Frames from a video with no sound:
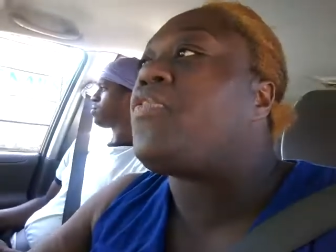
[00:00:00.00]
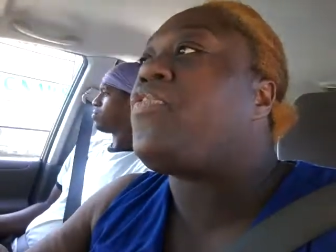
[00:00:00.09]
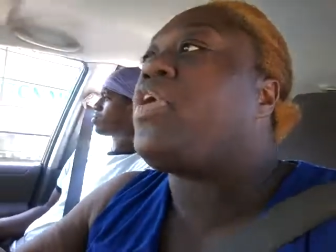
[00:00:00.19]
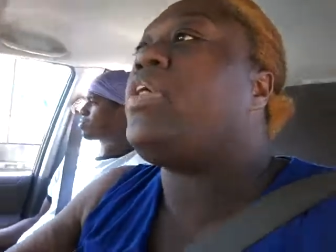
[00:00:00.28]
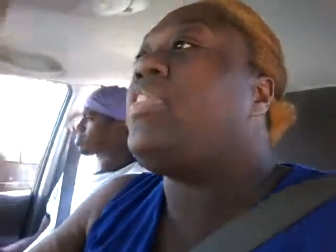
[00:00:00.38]

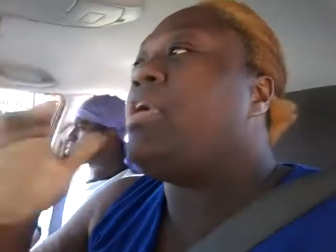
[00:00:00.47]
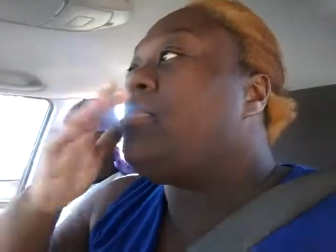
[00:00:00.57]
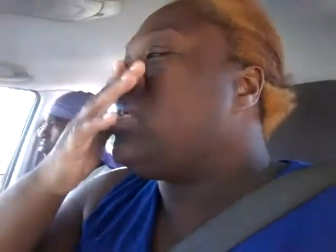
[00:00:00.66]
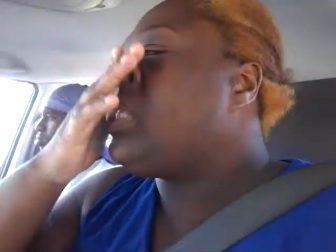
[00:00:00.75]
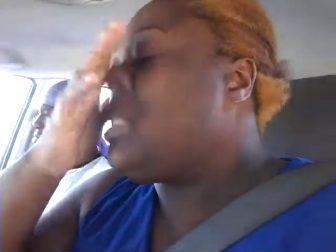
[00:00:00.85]
for
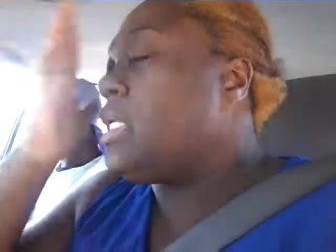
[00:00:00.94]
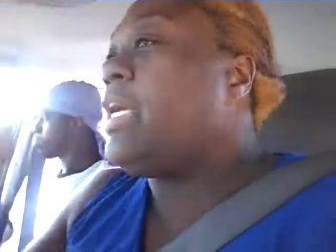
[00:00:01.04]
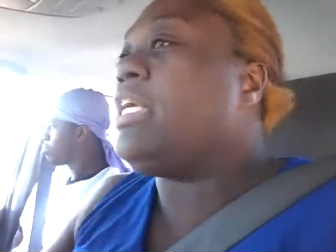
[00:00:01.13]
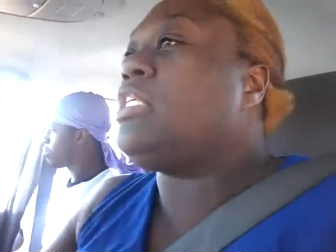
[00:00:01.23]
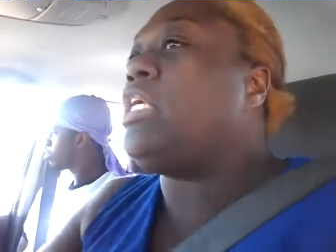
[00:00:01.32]
them to
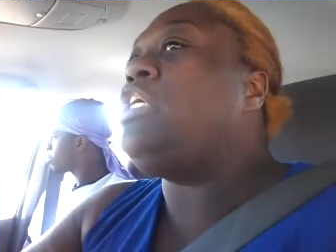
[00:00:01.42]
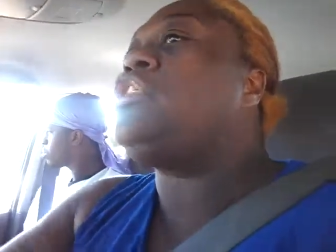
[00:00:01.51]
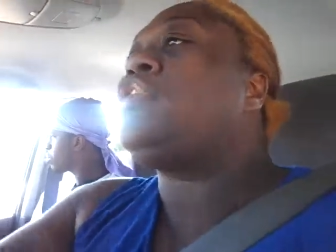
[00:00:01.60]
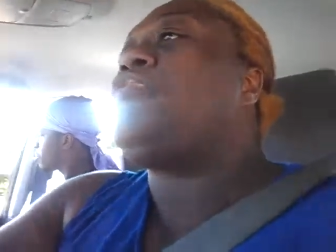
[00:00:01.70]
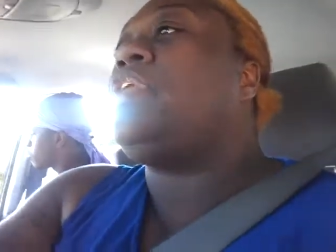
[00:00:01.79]
the
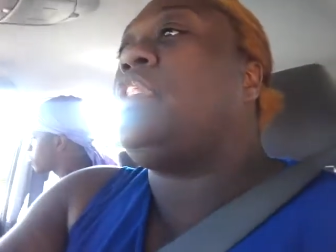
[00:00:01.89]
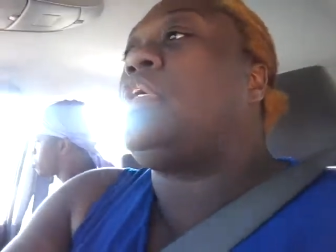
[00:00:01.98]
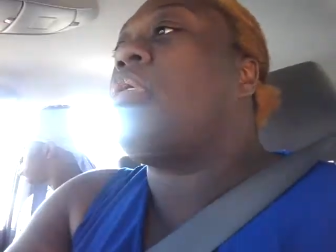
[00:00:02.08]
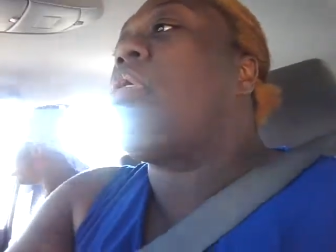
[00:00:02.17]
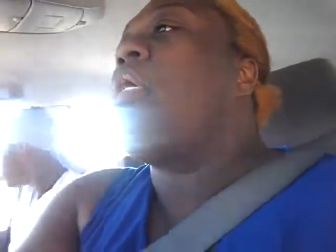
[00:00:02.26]
each for
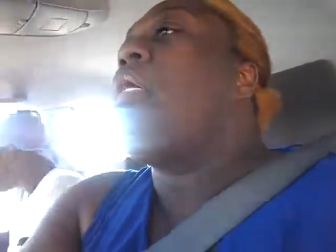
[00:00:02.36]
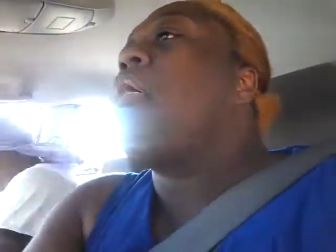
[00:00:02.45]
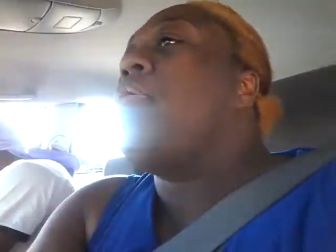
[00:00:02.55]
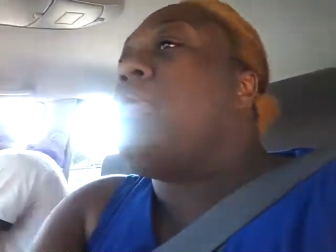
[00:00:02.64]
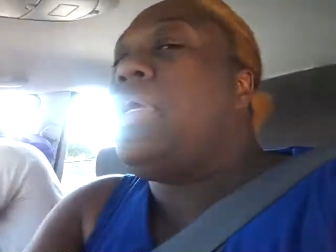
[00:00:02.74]
the
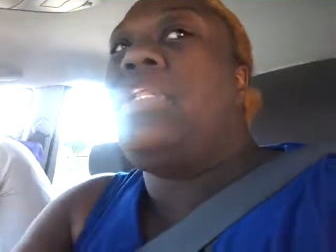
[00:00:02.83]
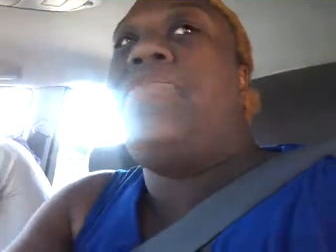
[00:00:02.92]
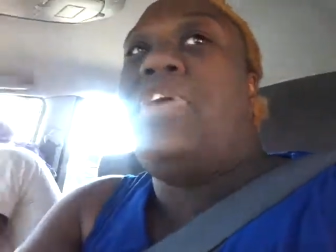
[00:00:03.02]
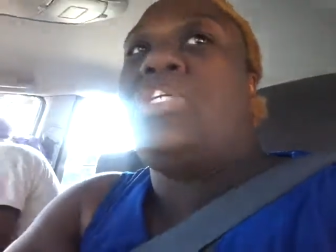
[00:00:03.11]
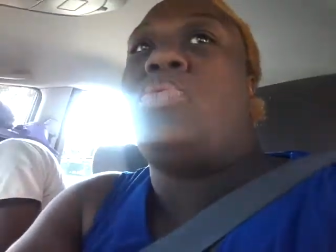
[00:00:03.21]

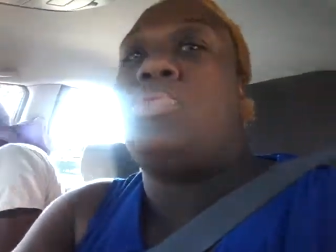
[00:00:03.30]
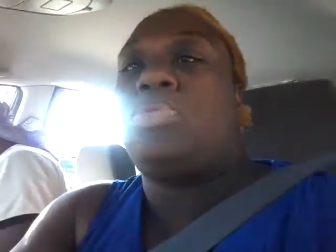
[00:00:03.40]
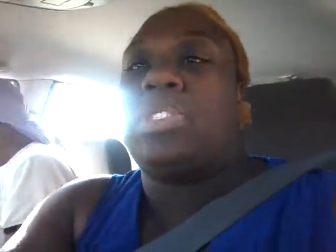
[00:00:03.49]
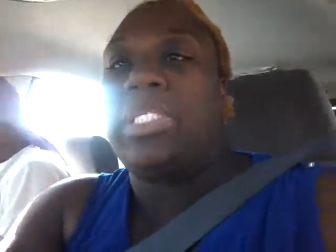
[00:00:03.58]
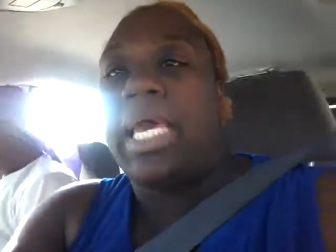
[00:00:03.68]
individual
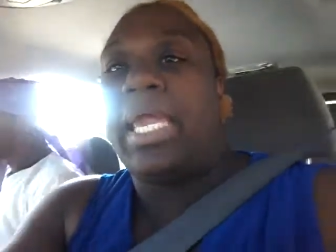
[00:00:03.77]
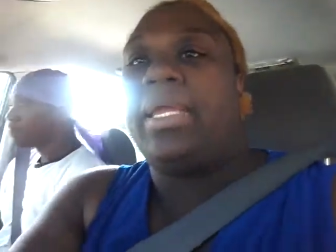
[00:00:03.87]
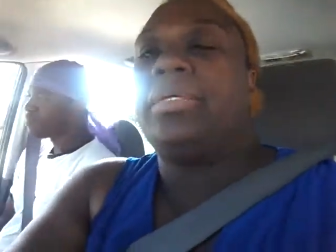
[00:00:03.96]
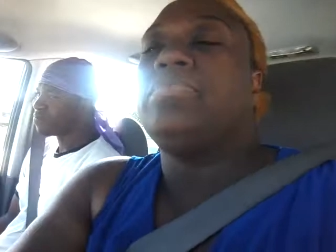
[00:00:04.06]
to say,